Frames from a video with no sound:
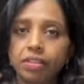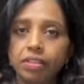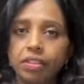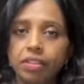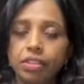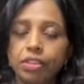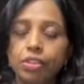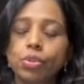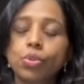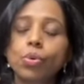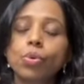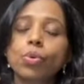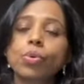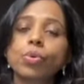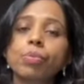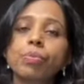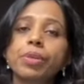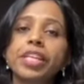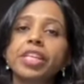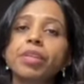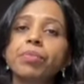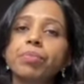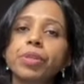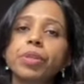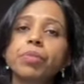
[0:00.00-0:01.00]
So
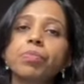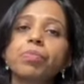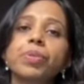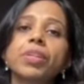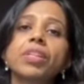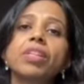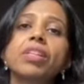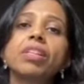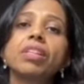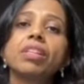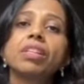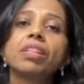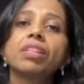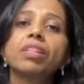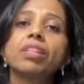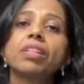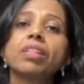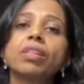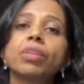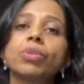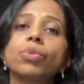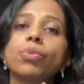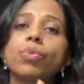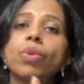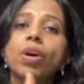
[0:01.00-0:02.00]
many people
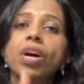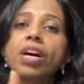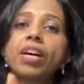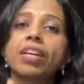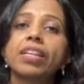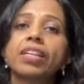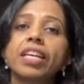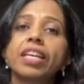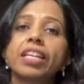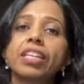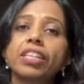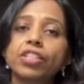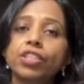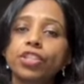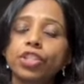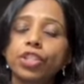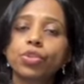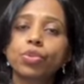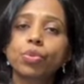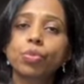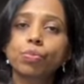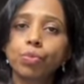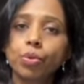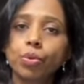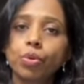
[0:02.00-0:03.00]
who are
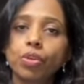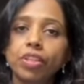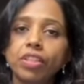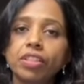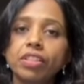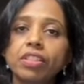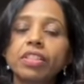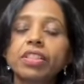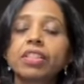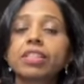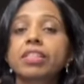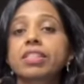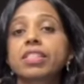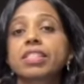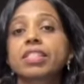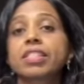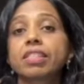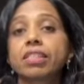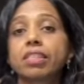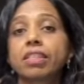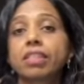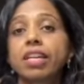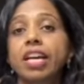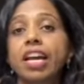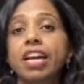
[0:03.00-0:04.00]
allergic to pollen
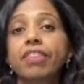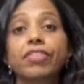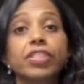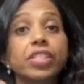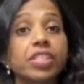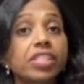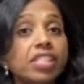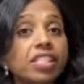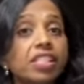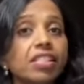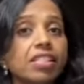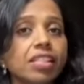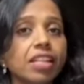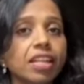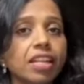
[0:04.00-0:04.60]
have a seasonal